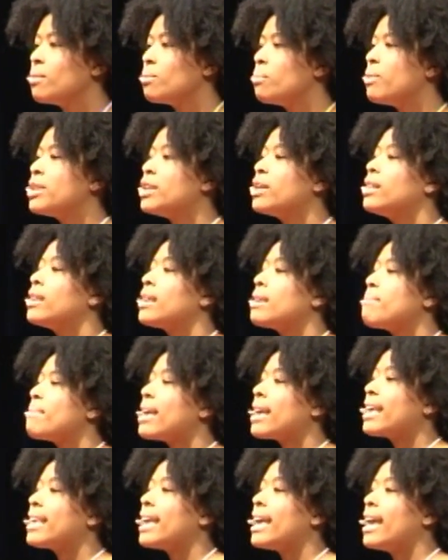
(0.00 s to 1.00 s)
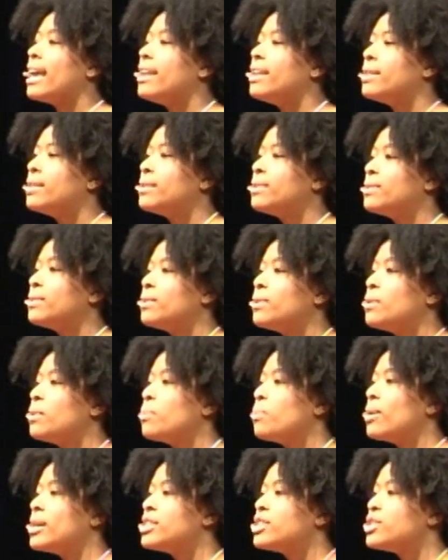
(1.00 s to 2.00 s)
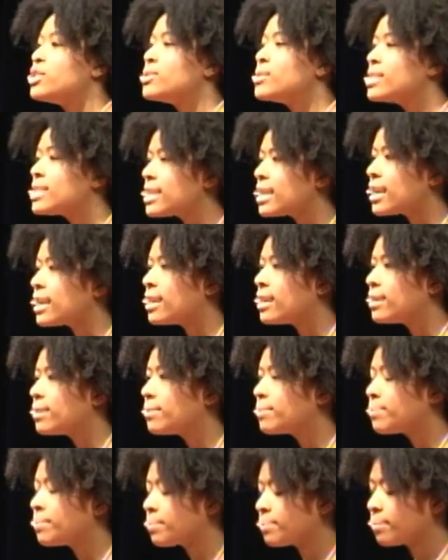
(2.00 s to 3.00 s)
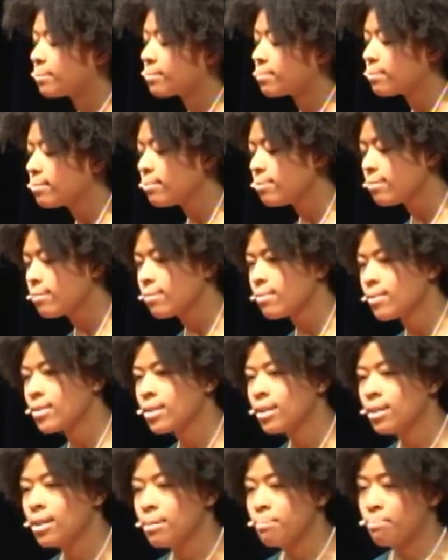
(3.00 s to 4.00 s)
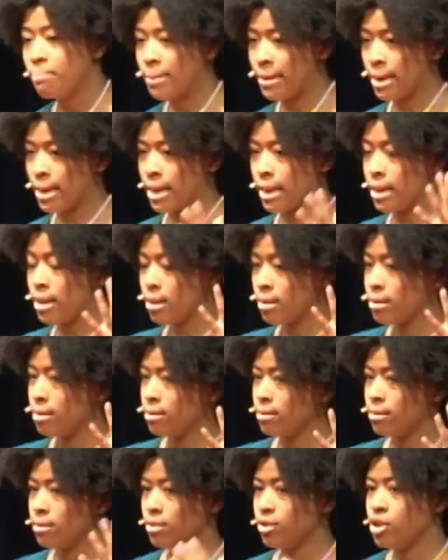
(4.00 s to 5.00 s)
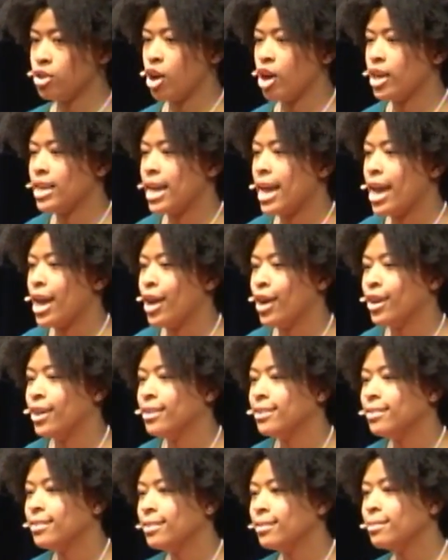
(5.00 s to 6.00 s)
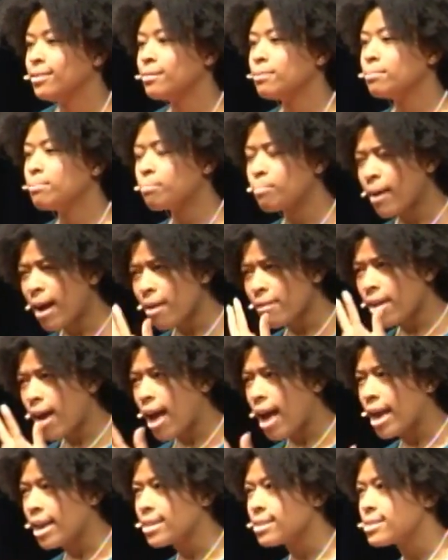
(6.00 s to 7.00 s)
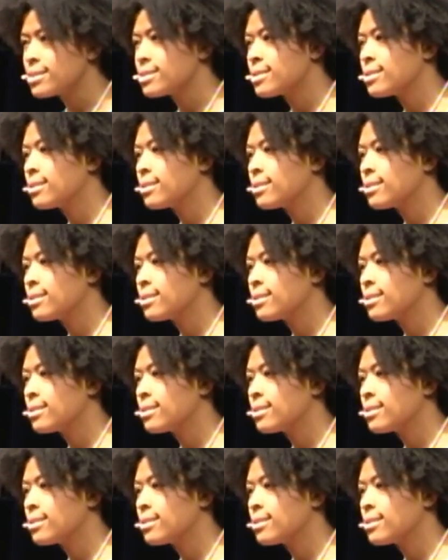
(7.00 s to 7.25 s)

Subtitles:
When you look at me again, what do you see? Big, dark hair, brown eyes.